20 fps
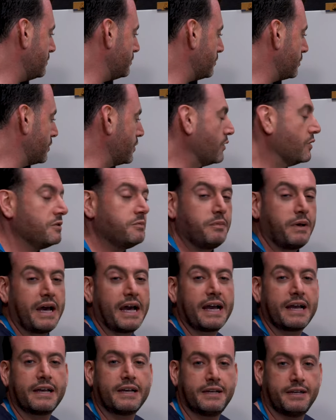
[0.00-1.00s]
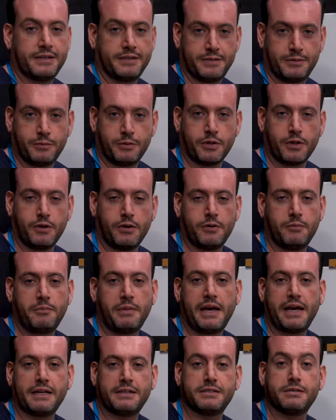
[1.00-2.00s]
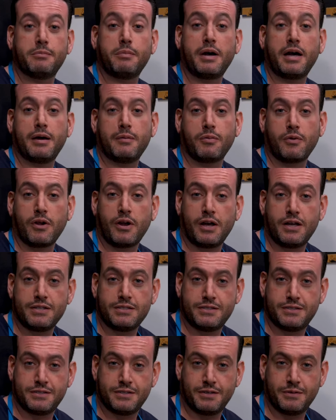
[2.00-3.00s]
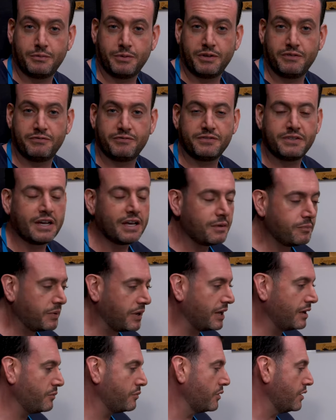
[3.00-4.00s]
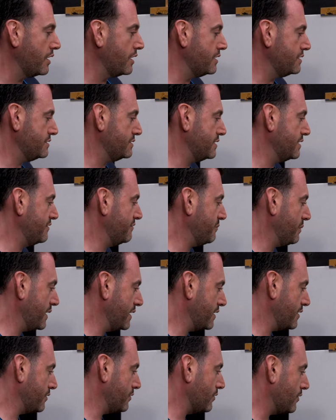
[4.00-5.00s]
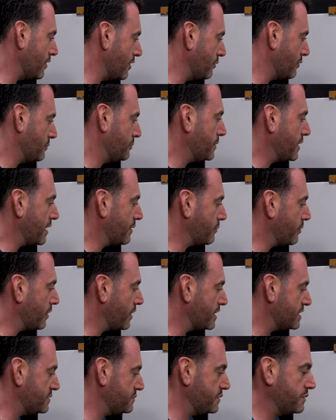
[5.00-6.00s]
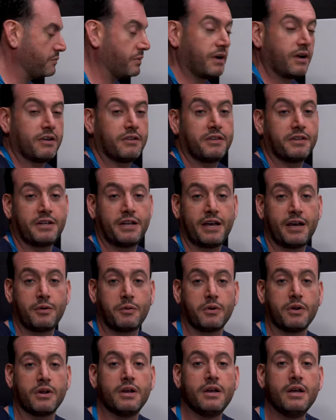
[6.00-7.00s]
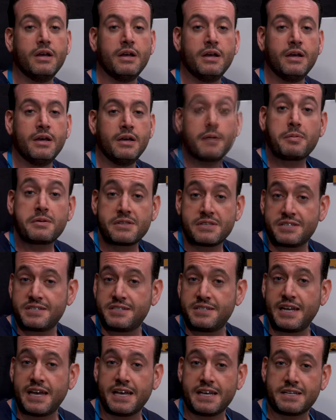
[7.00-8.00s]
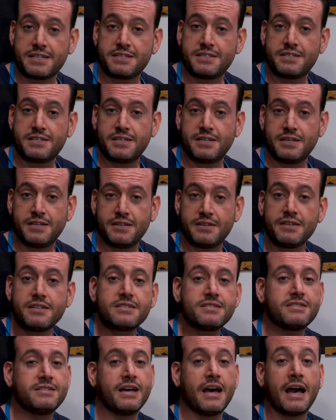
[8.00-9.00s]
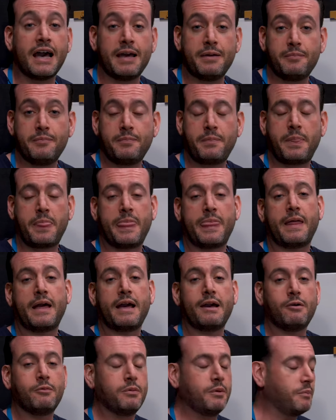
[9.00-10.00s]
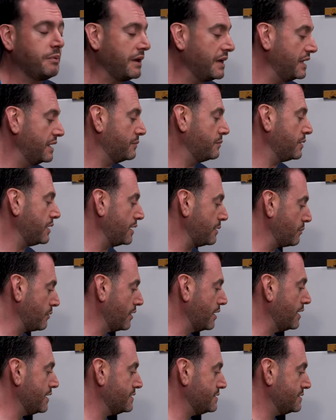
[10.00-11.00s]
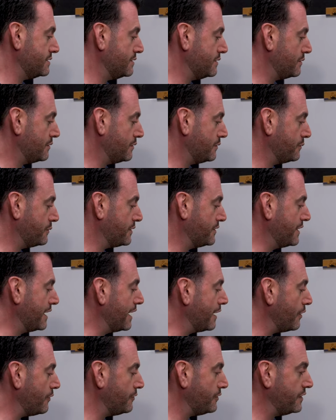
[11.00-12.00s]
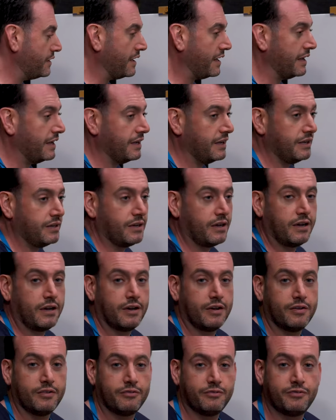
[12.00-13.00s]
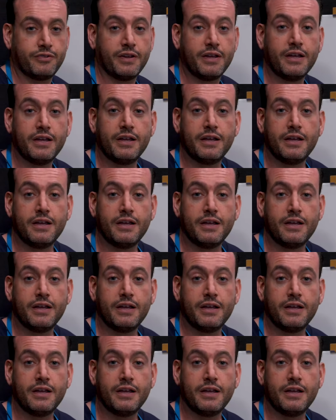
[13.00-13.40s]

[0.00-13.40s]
we're going back. We're going back to Bob Ross. We've done a Bob Ross. I've painted along with Bob Ross, but apparently now we're upping the stakes. This time I will be painting Bob Ross without the aid of